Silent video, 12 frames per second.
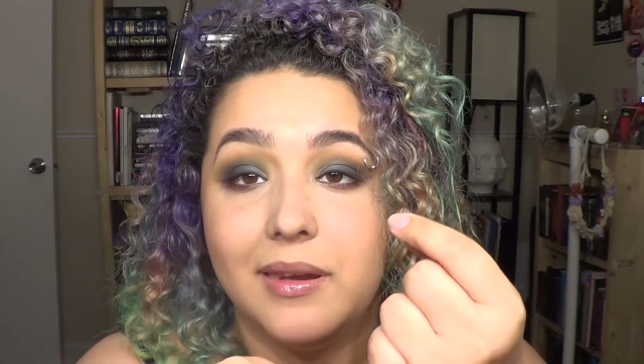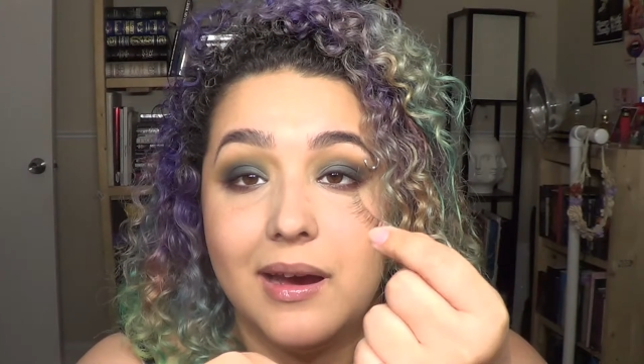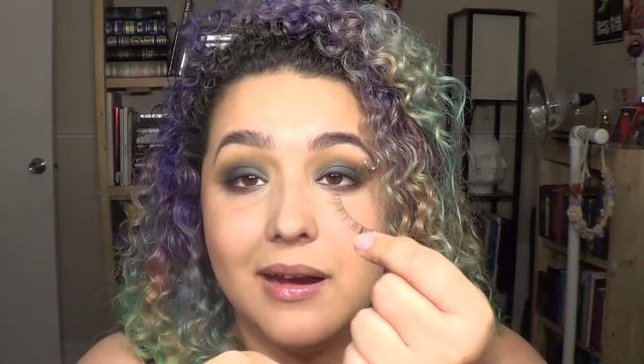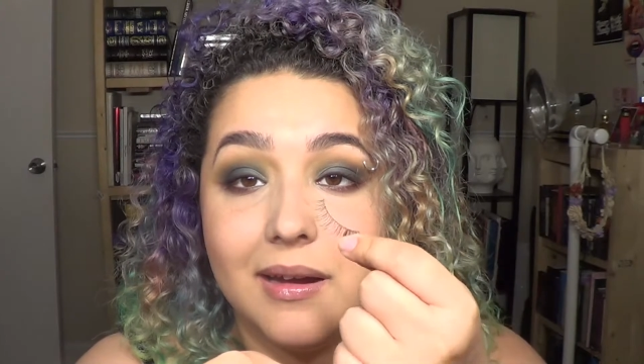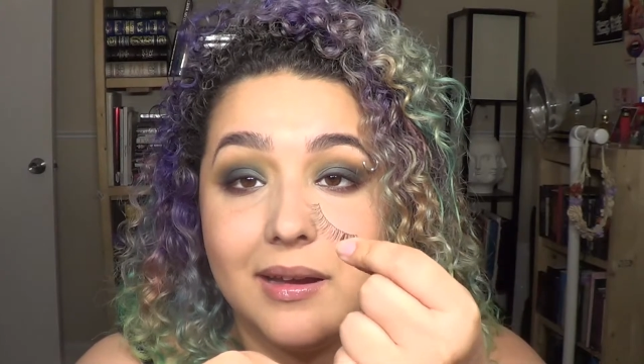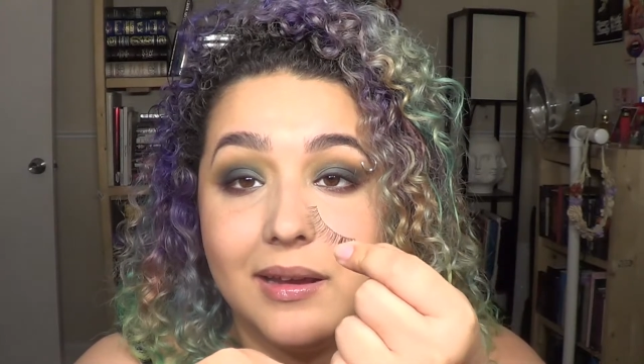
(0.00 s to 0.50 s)

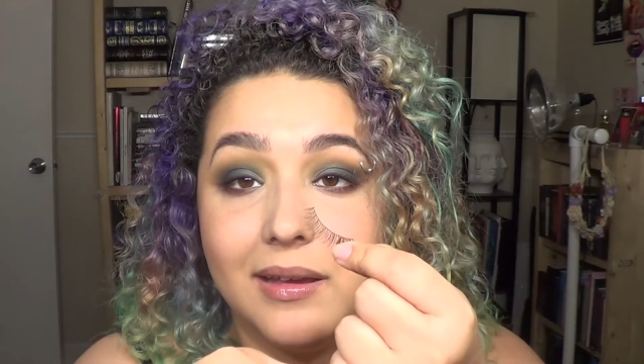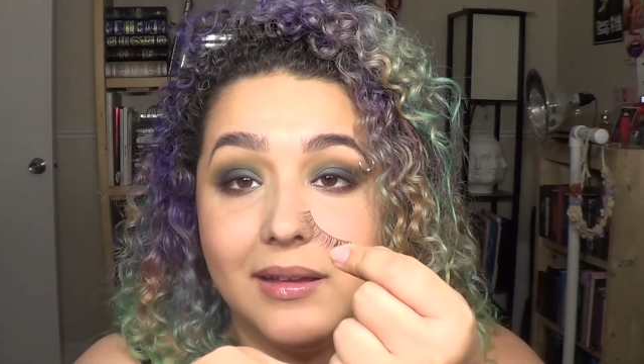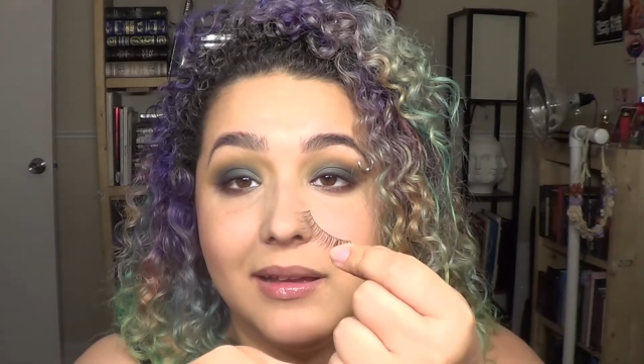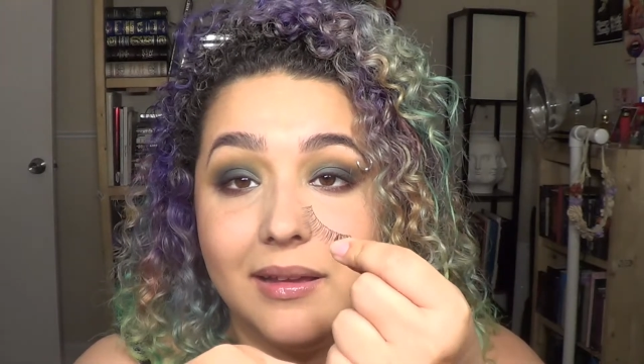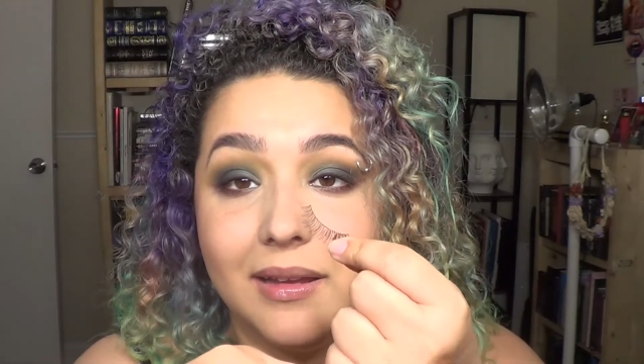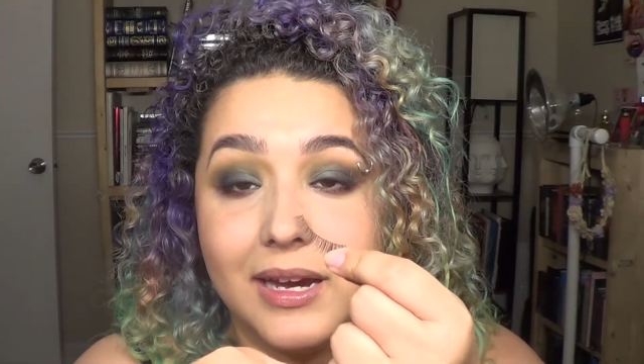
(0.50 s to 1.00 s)
not
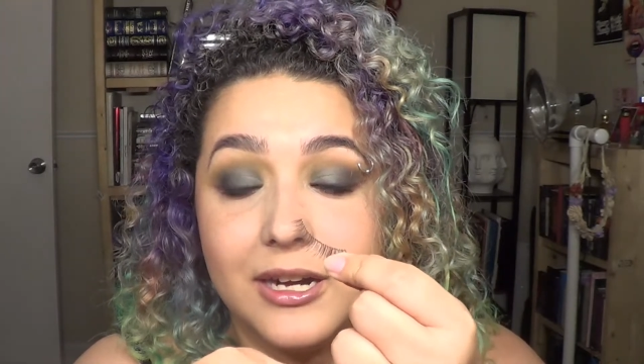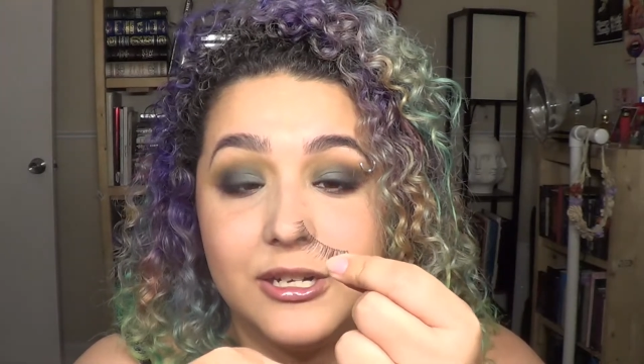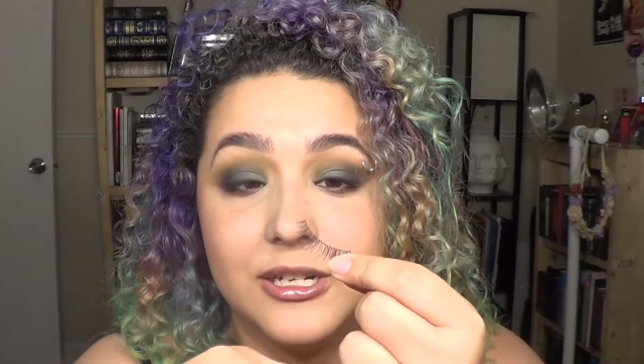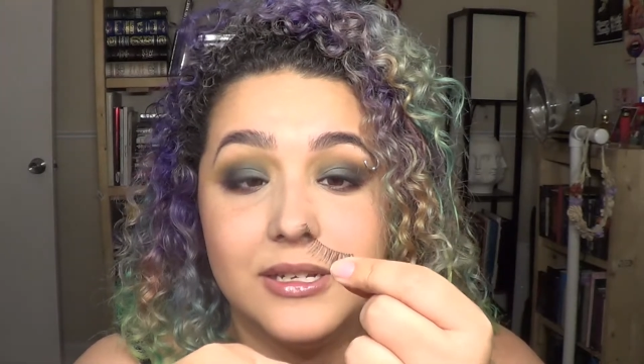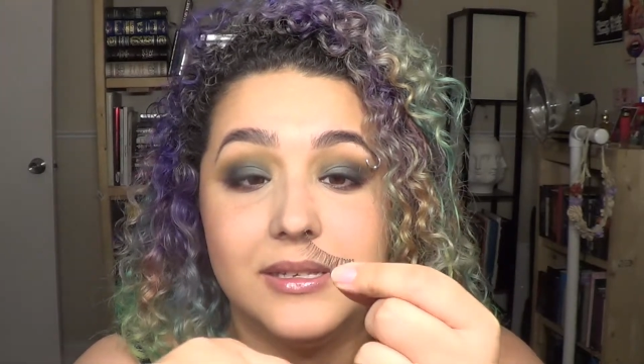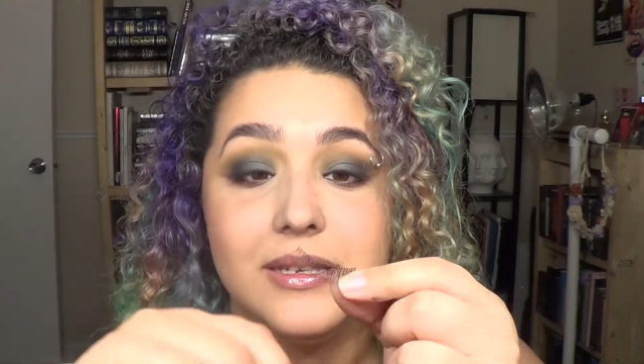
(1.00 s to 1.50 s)
cutting
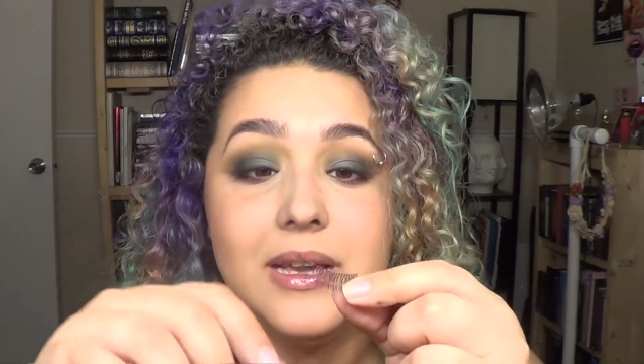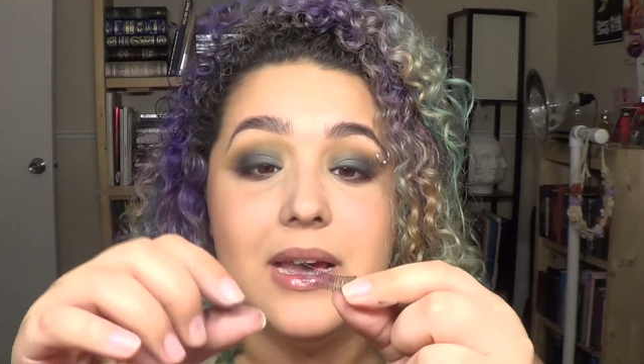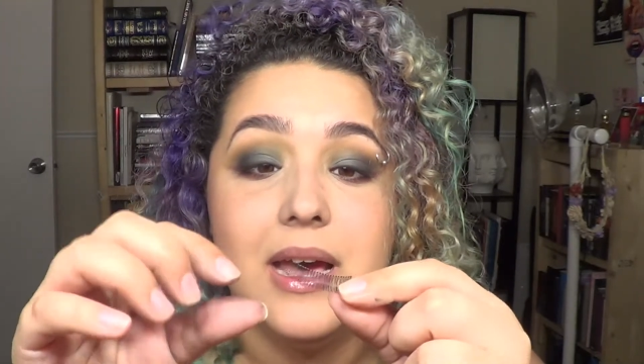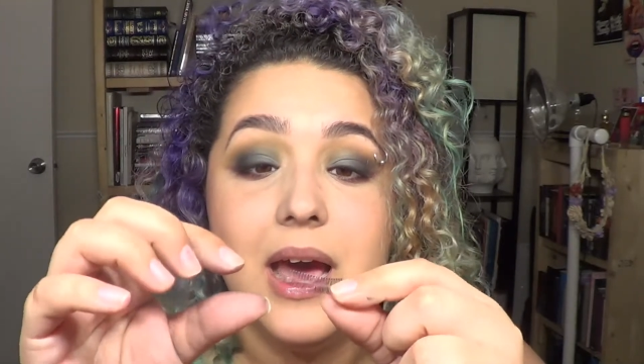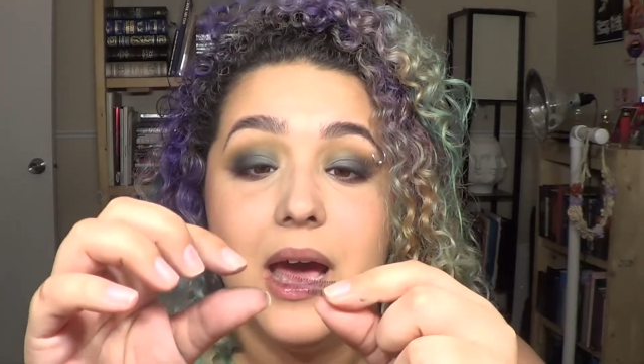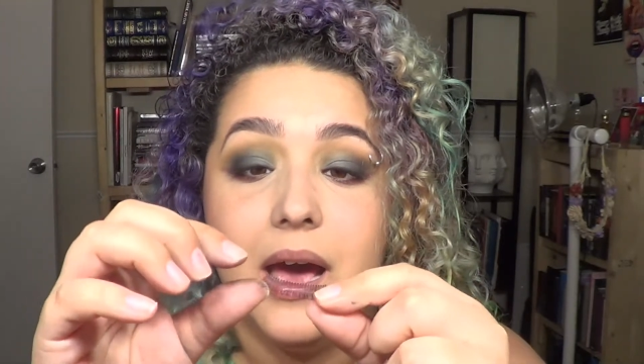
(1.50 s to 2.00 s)
lashes.
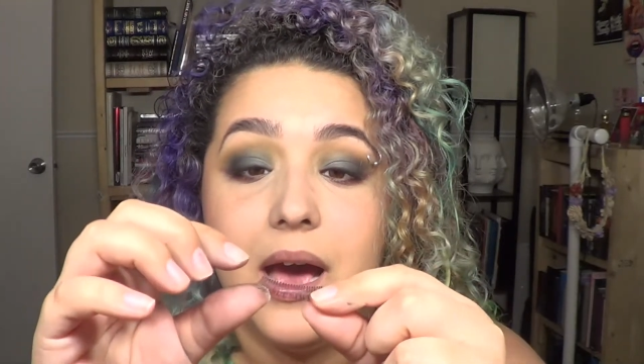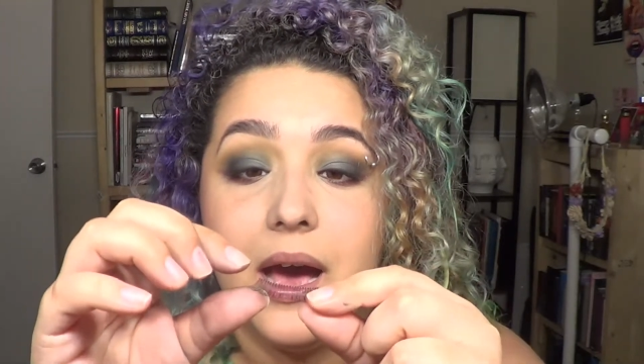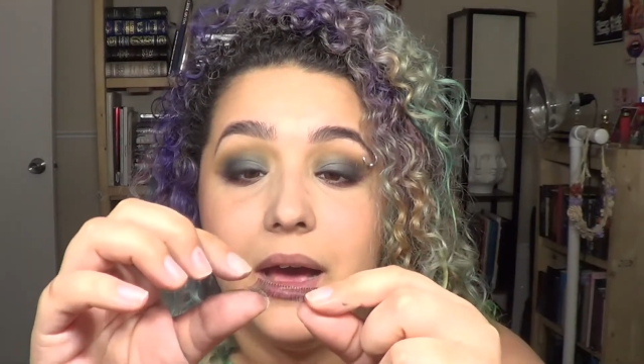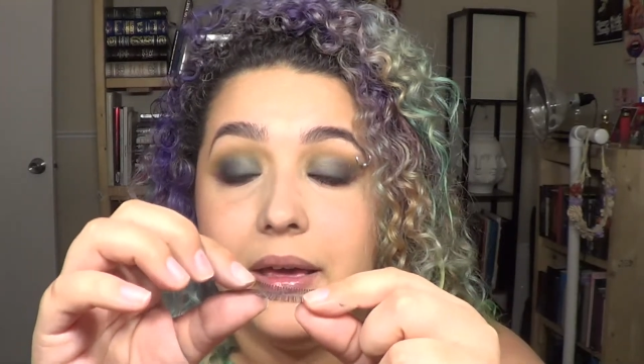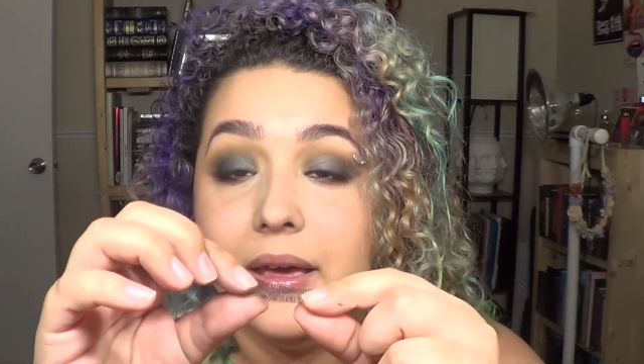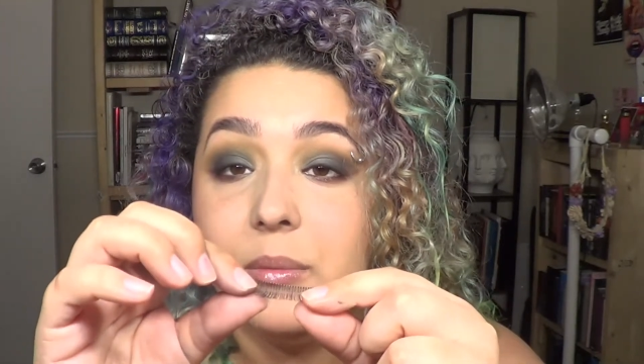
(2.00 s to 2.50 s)

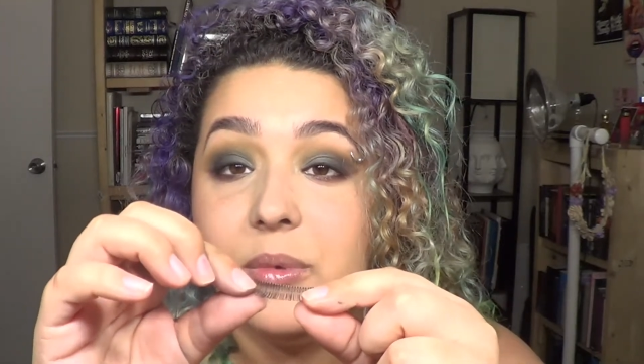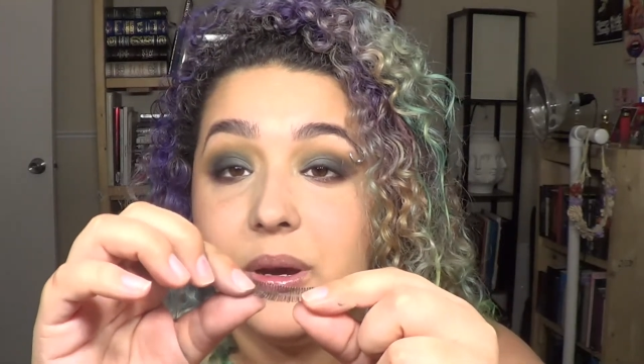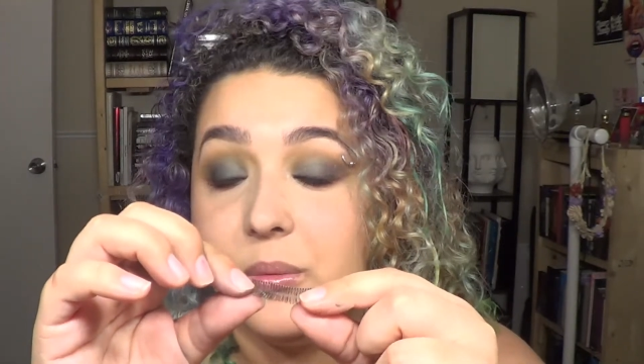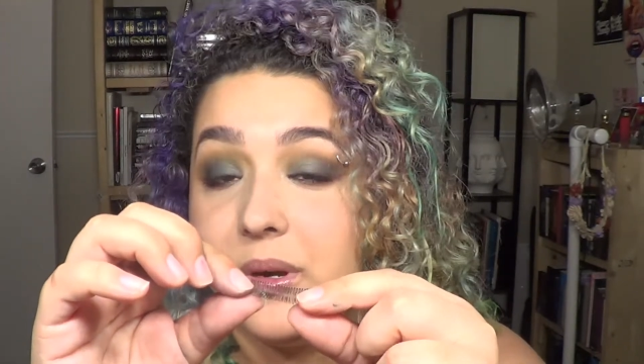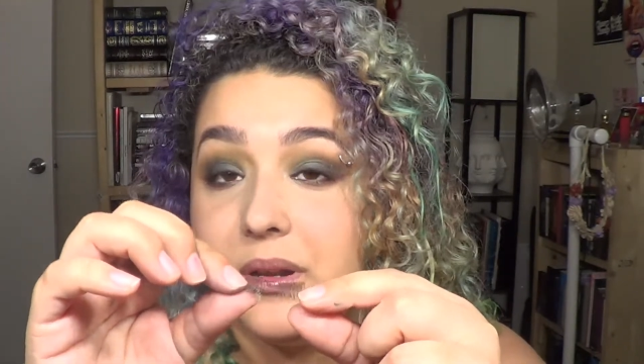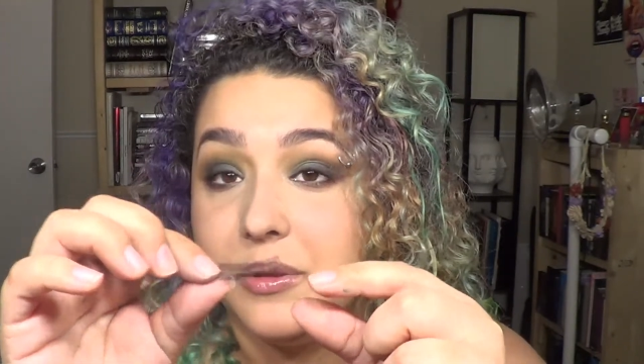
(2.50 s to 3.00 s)
I am
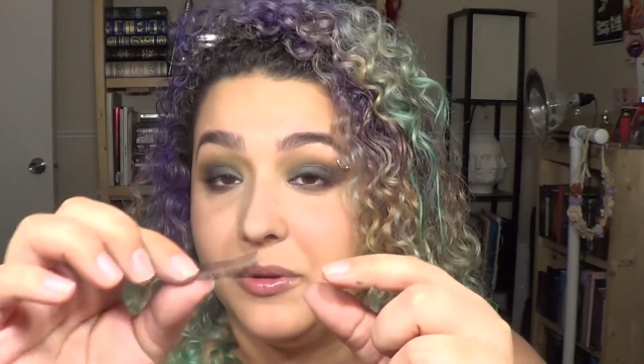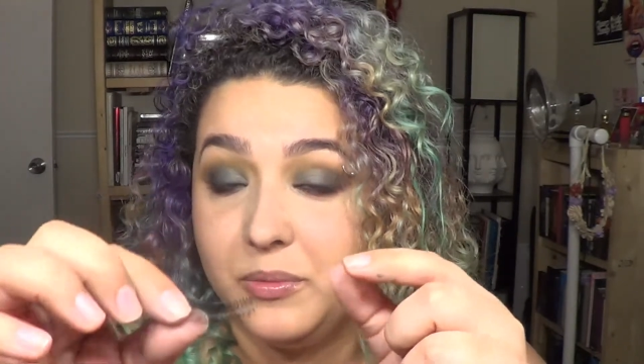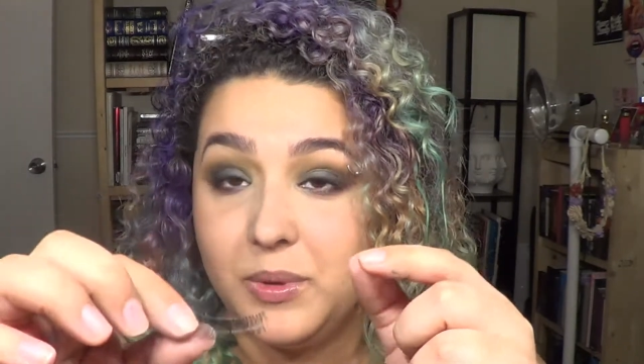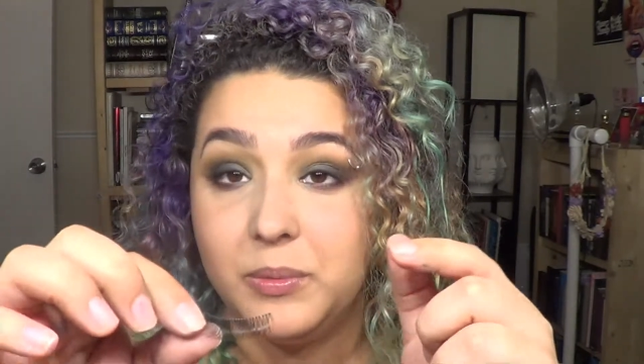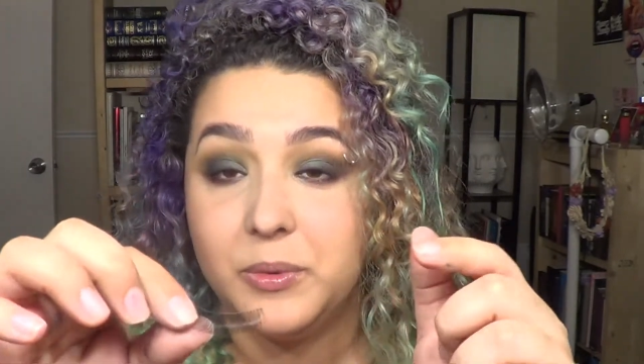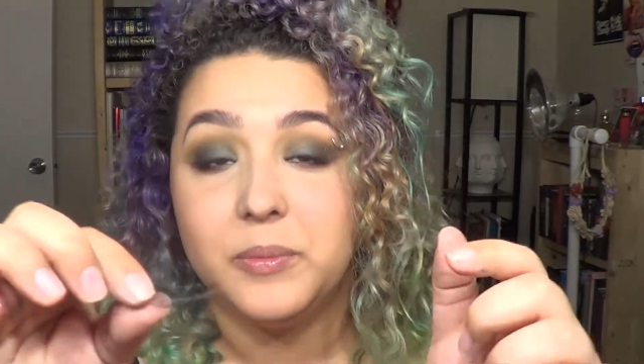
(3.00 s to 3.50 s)
not one of those
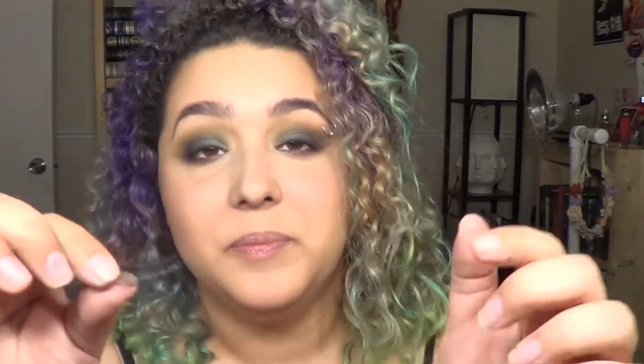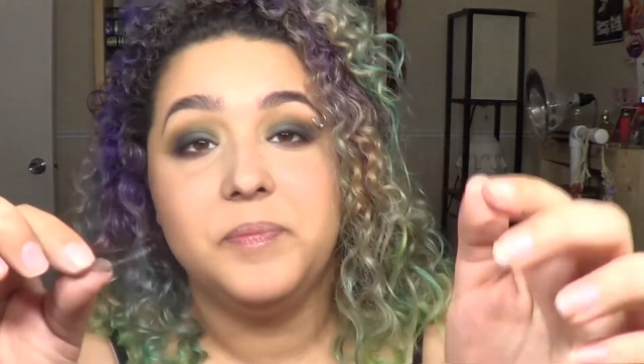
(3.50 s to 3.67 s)
people.